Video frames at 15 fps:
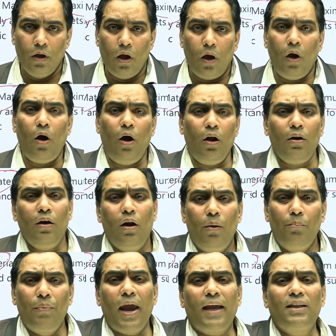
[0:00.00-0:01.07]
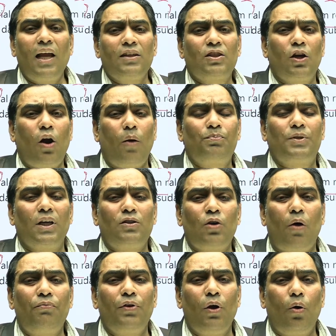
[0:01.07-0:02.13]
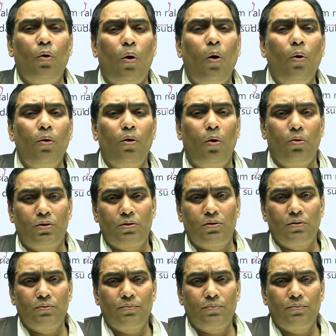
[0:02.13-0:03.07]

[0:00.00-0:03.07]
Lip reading: or make the synopsis of your own notes